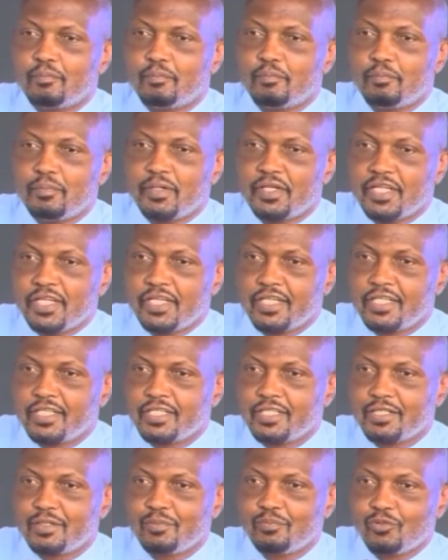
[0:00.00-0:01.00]
Mary
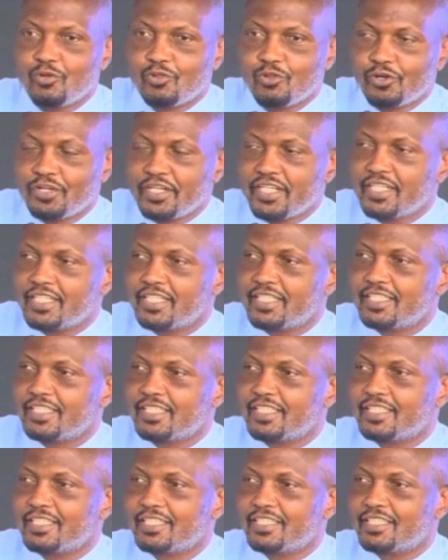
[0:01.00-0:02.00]
Muthoni.
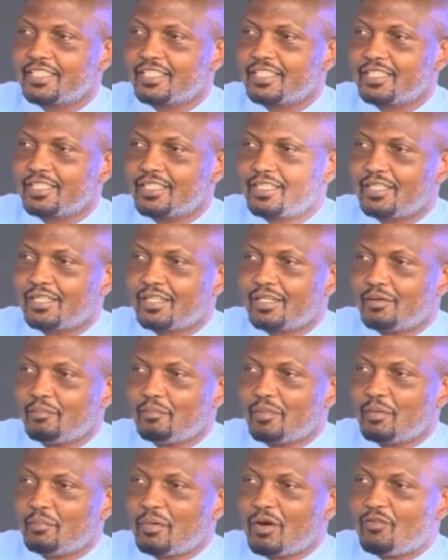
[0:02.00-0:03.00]

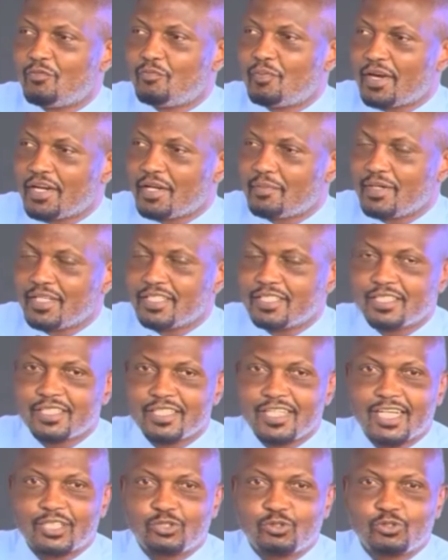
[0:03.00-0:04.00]
Member of Parliament,
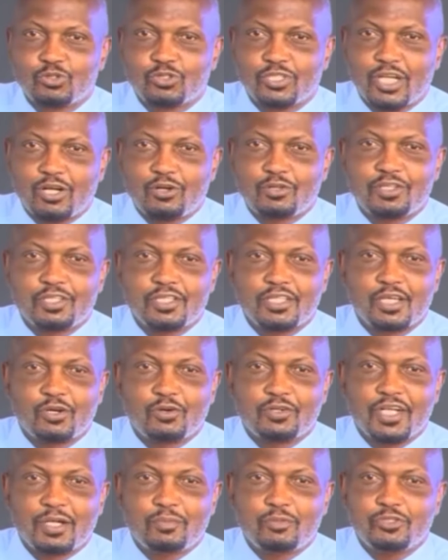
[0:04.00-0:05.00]
Gatundu South, the
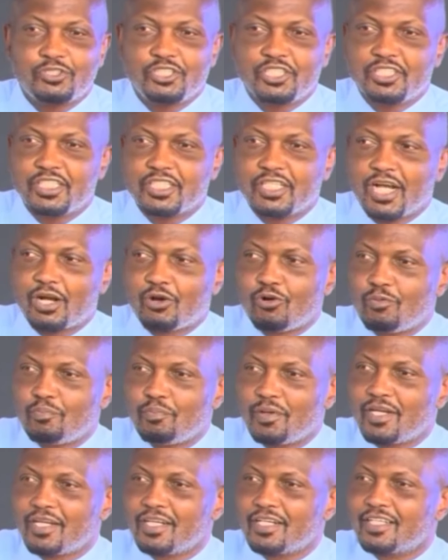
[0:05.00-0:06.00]
Honorable Gigi
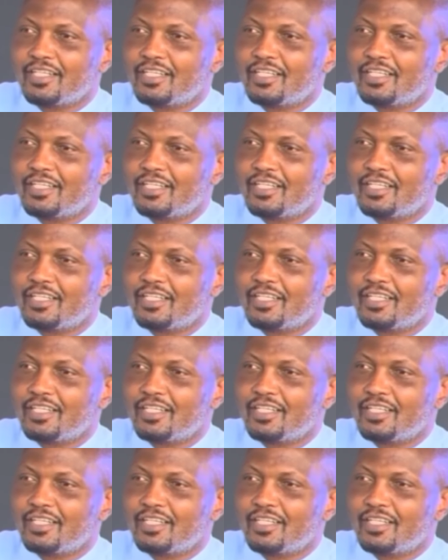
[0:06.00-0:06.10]
Kagombe.